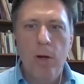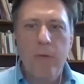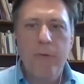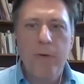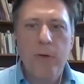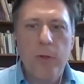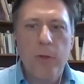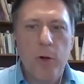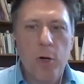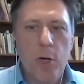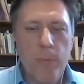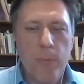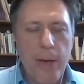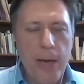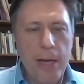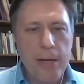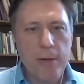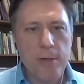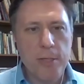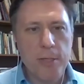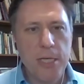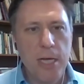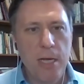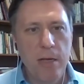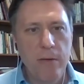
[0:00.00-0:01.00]
have you learned about
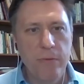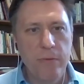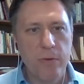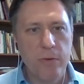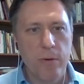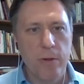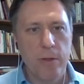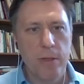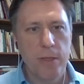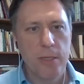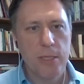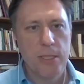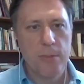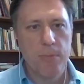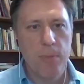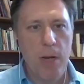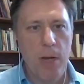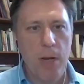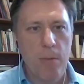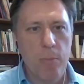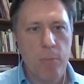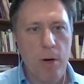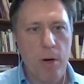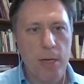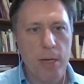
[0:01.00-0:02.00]
yourself during this
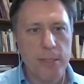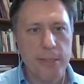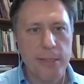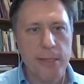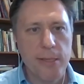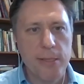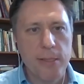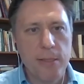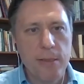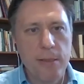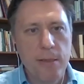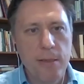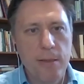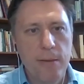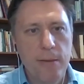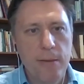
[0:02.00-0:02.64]
process?